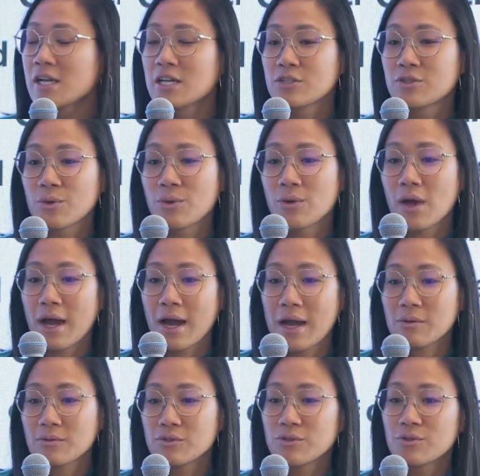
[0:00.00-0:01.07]
So
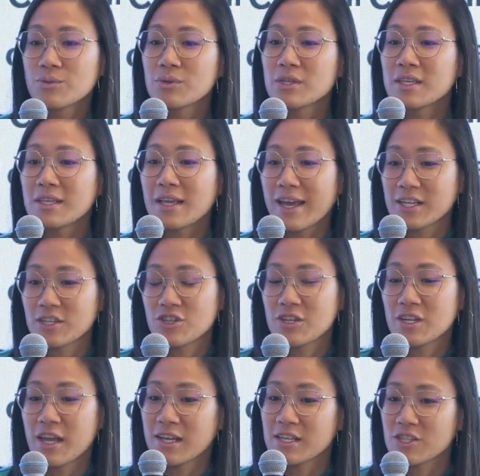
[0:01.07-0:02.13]
how do we
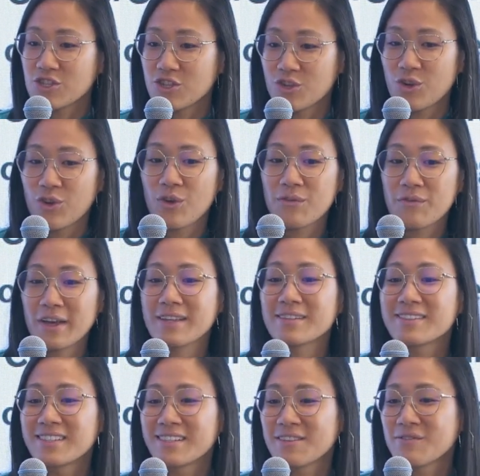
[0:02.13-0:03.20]
actually ensure
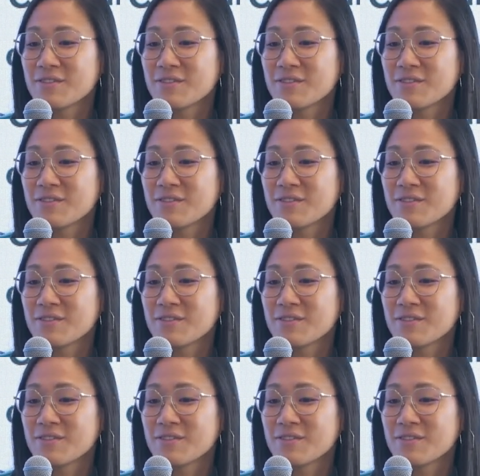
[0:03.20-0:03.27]
that